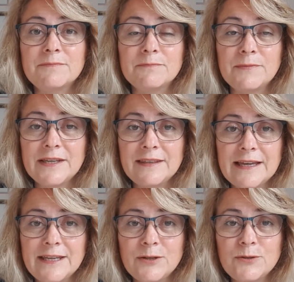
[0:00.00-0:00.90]
Big
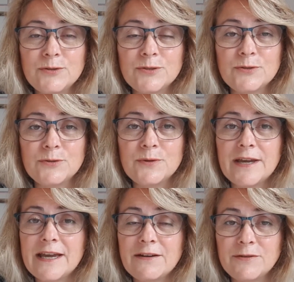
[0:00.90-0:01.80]
thank you to
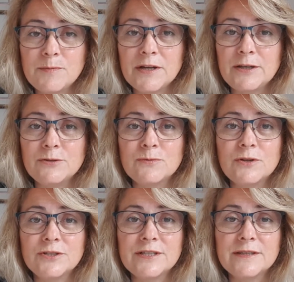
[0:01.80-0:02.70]
everybody who's
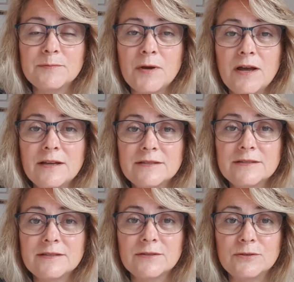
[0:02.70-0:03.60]
watched in the
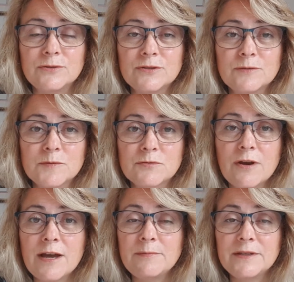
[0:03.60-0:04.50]
past, who's
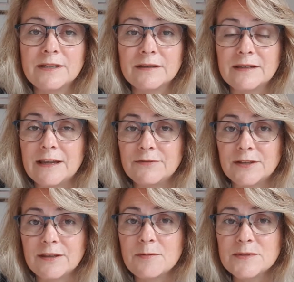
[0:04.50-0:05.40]
subscribed, left a
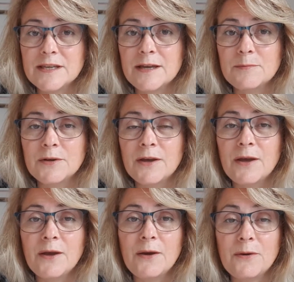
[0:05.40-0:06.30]
thumbs up
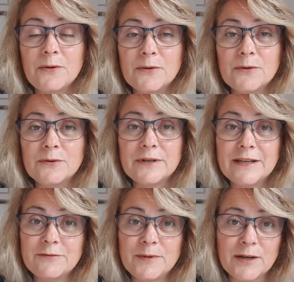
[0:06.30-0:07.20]
or
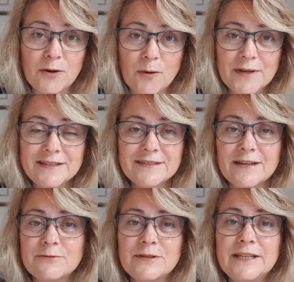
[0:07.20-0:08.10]
left me a comment. I
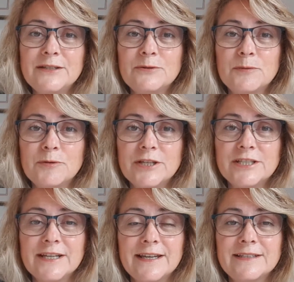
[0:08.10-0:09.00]
really do
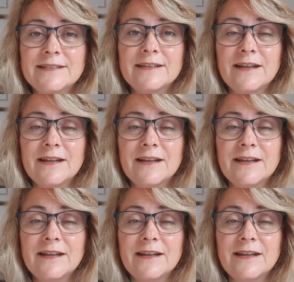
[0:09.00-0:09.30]
appreciate it.